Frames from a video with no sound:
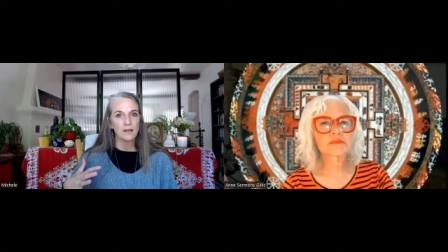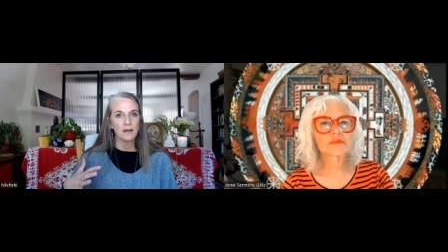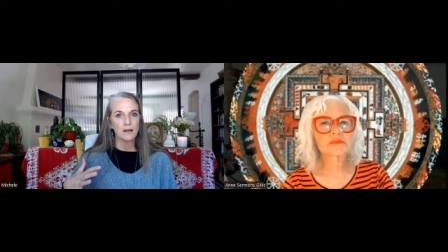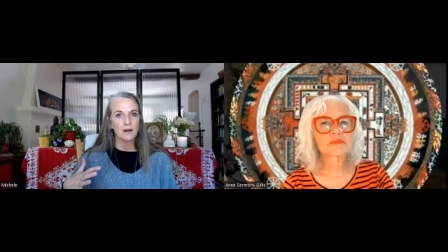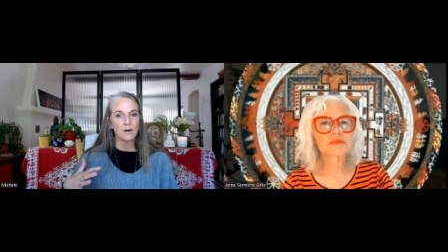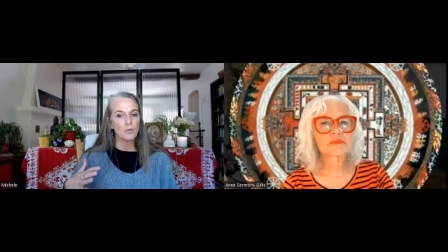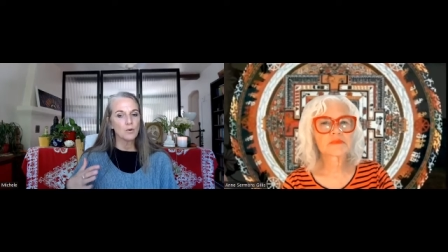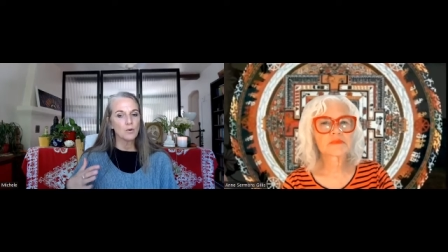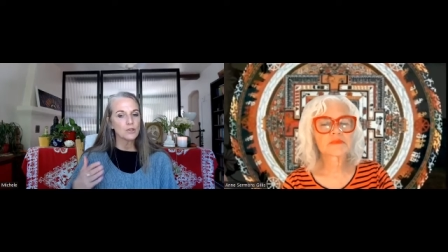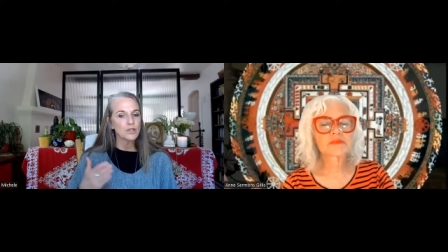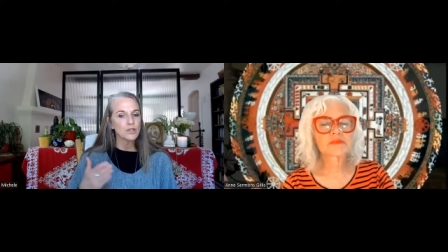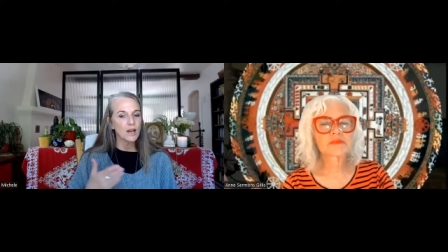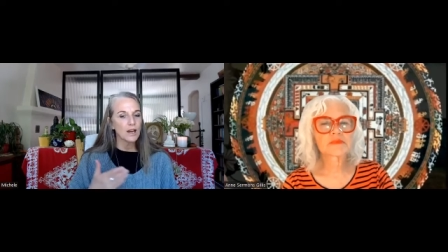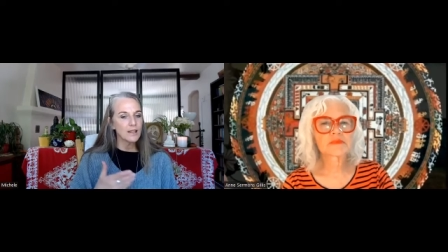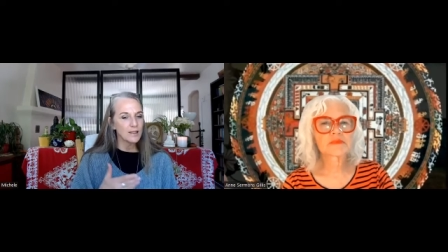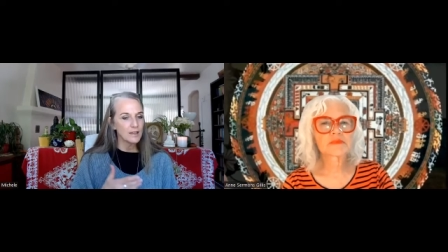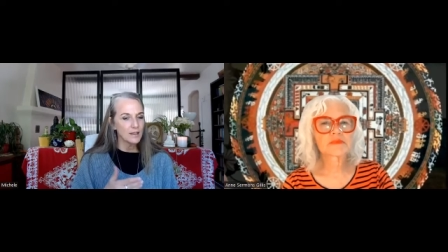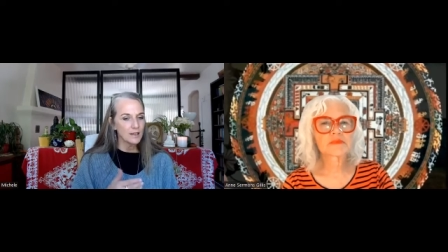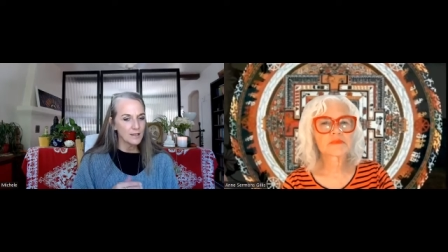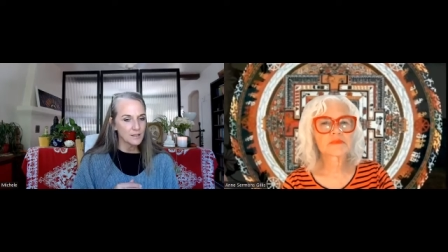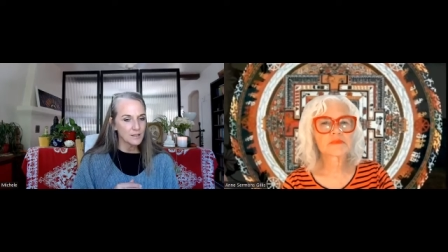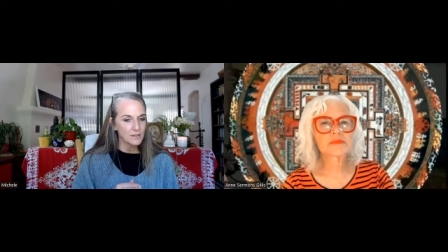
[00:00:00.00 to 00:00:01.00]
which I
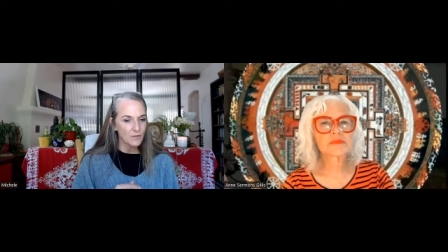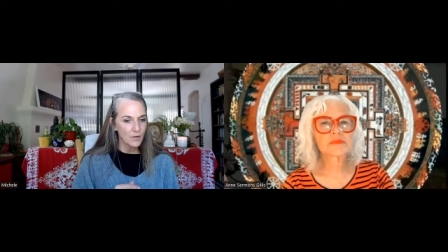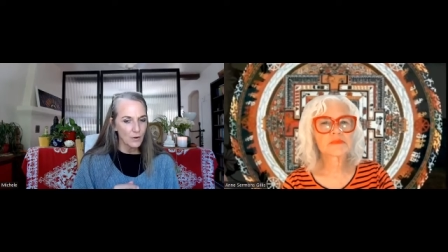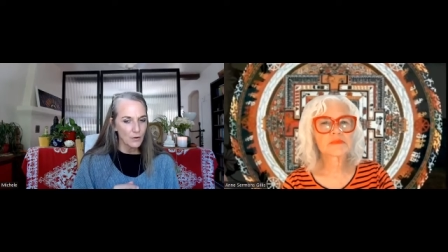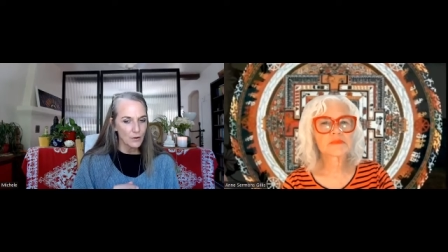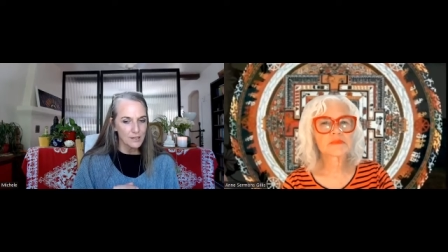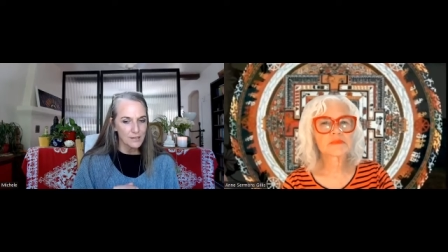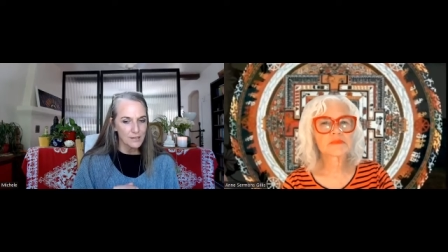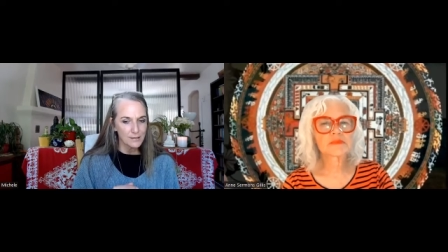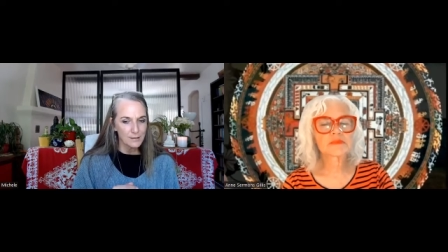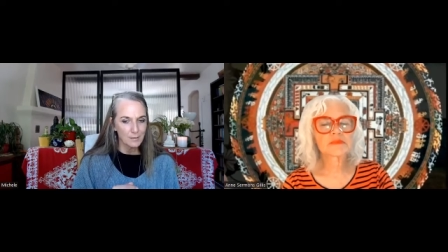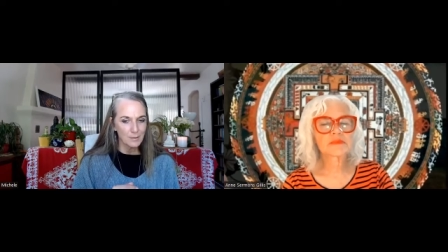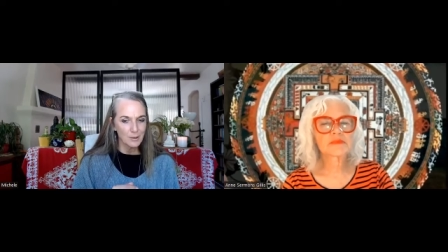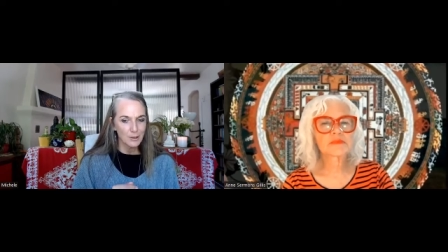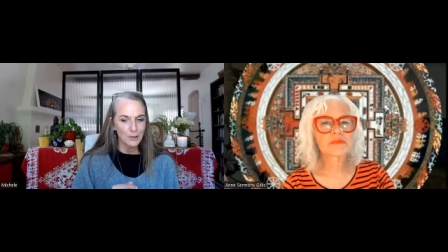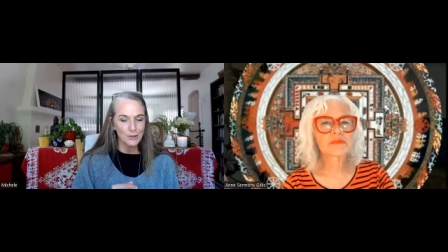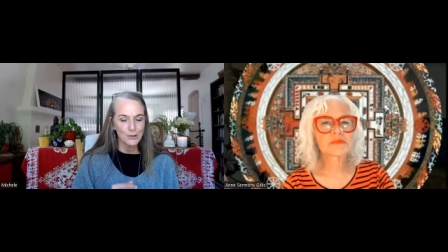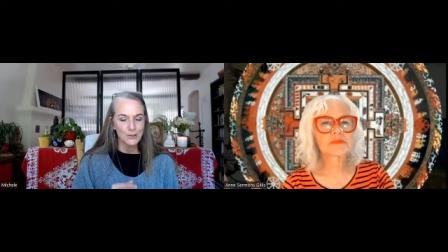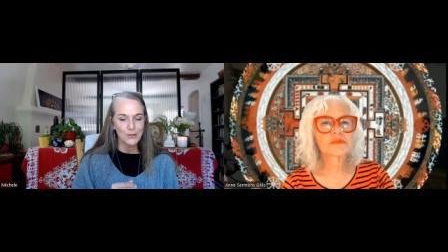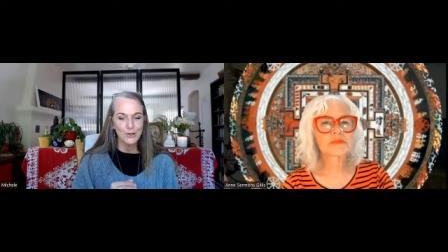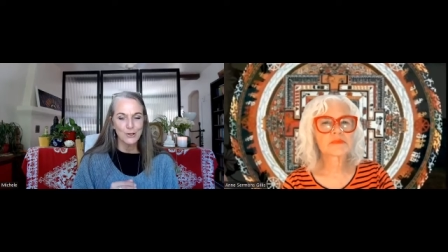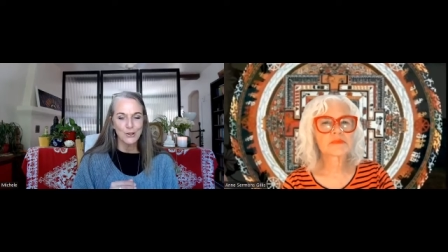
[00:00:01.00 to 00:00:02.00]
think is very similar
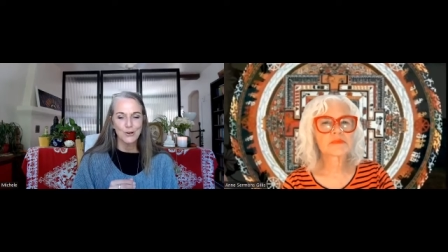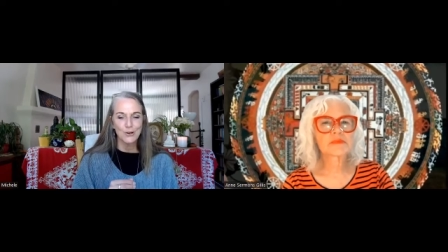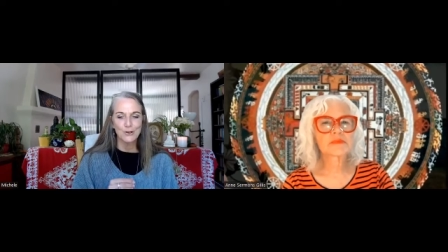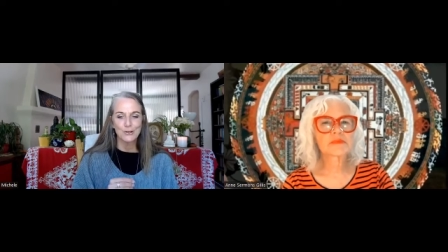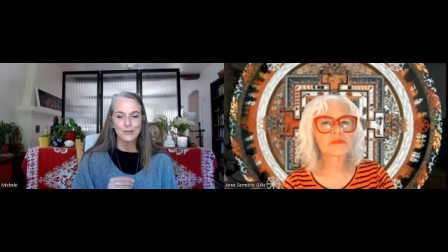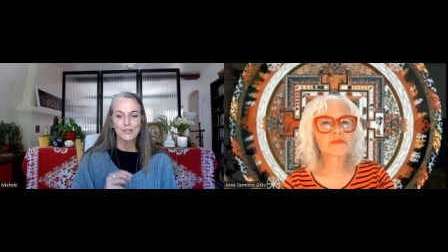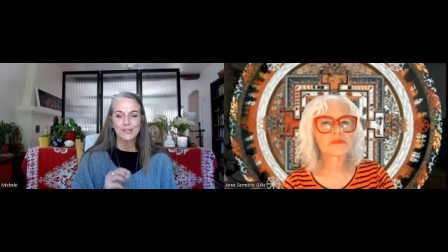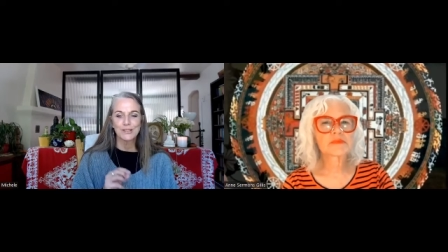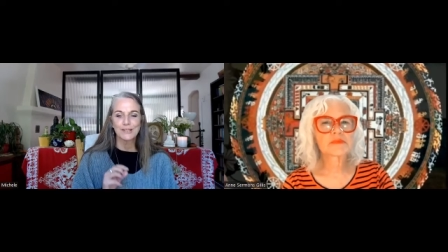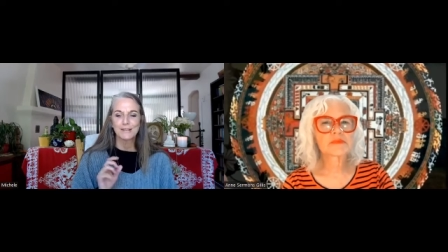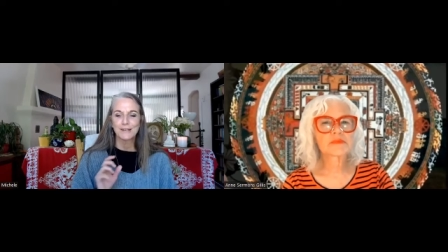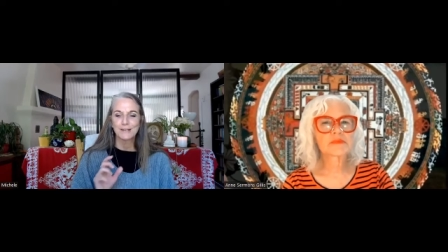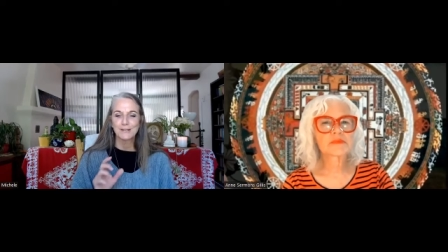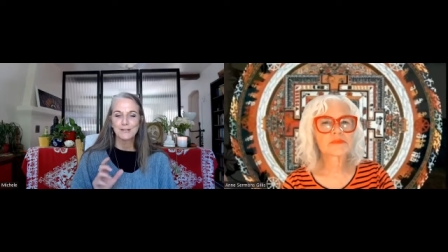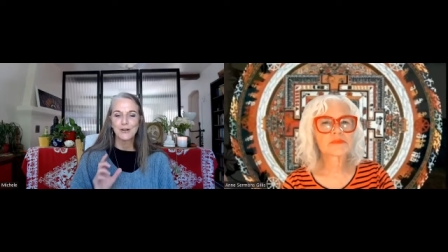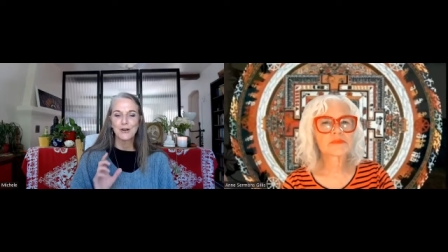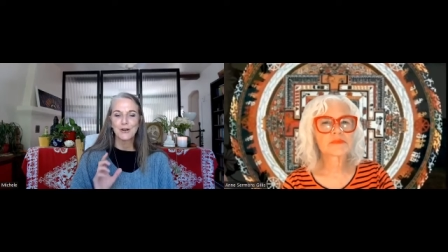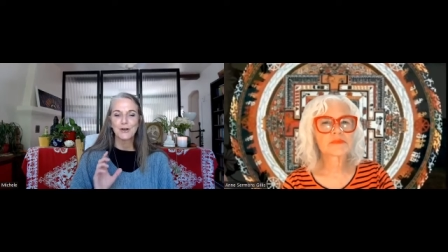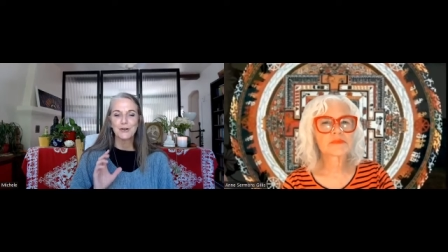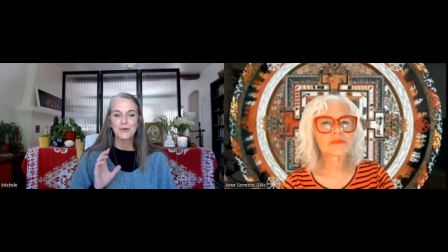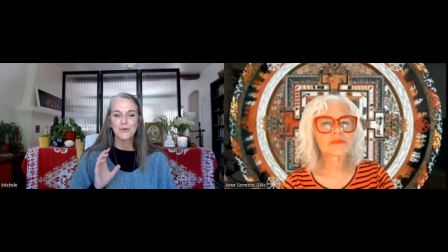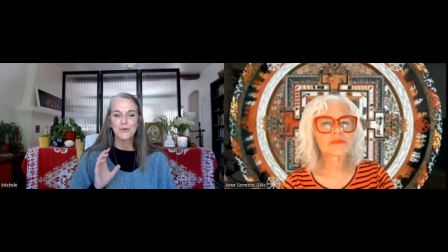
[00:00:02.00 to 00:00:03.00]
to yours, because I
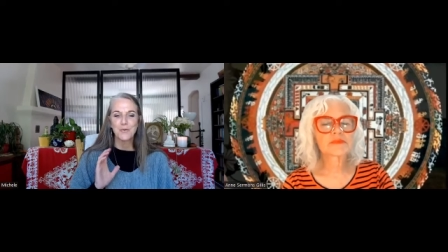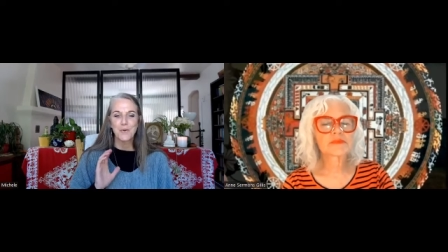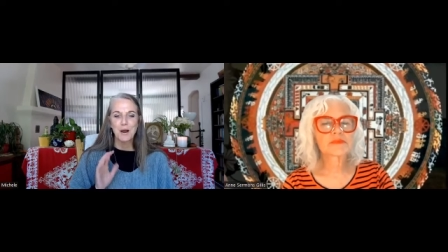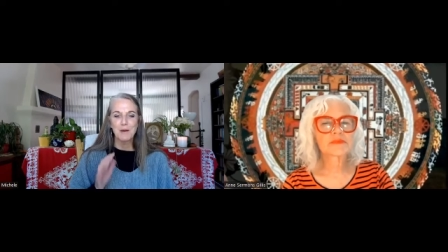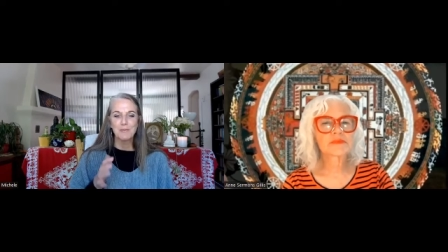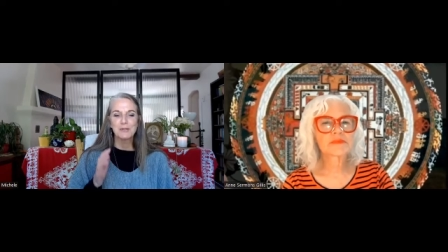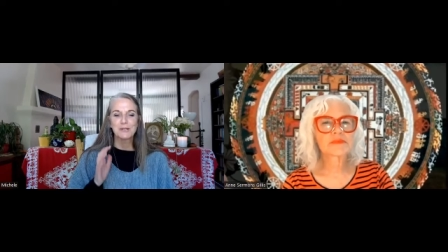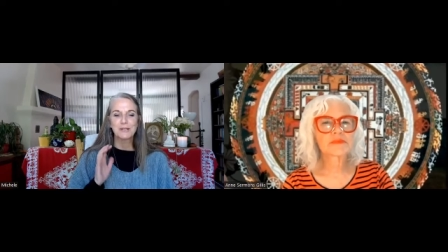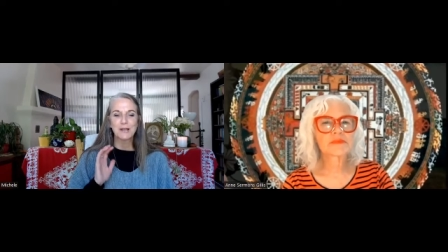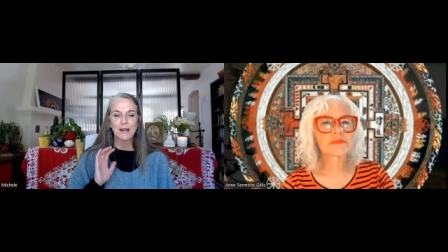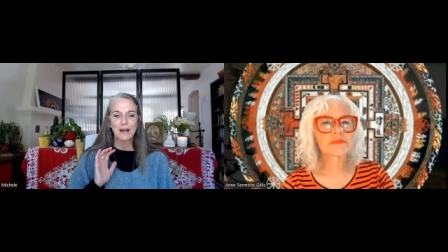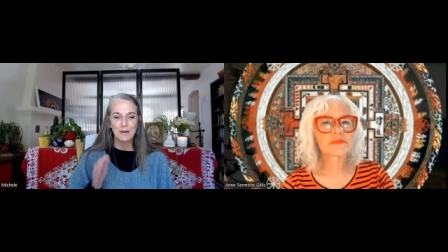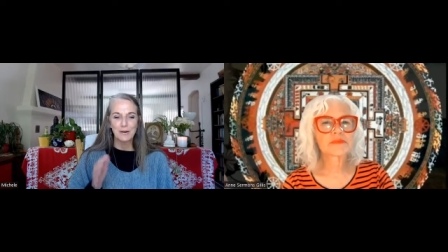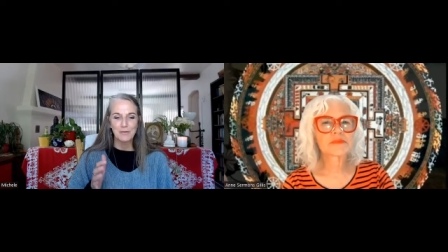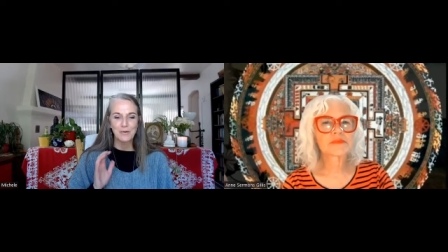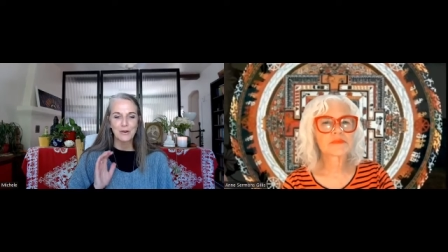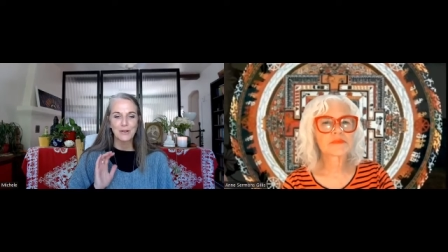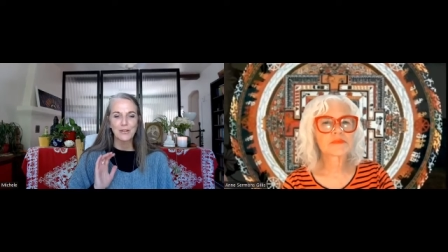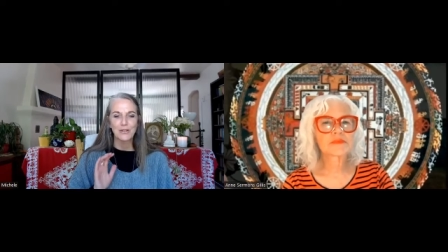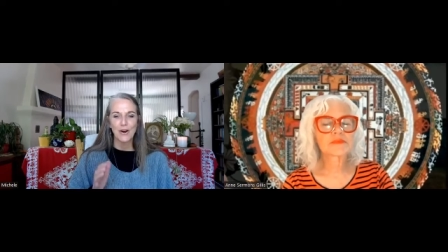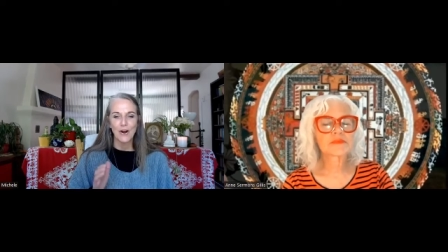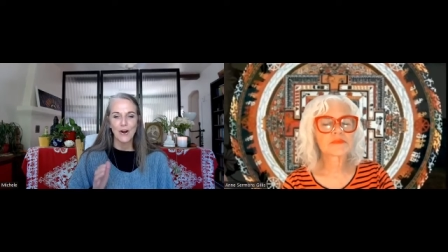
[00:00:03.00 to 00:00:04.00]
saw your website
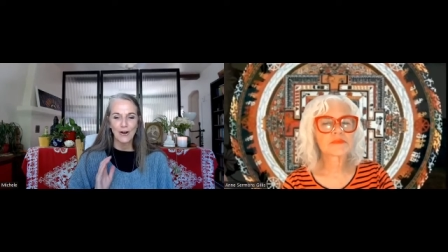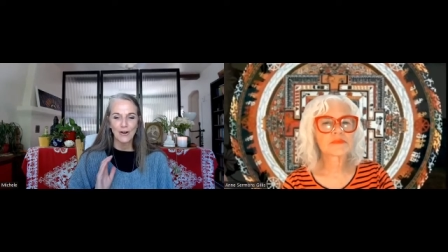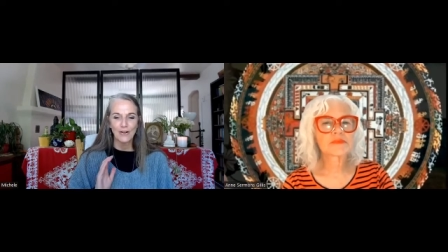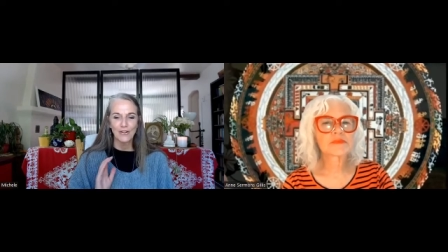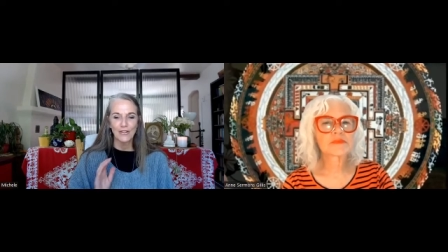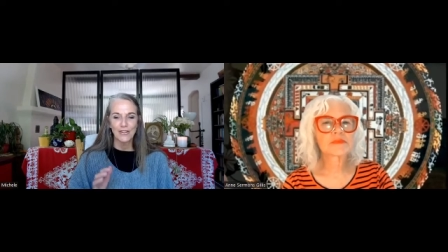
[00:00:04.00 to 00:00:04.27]
with all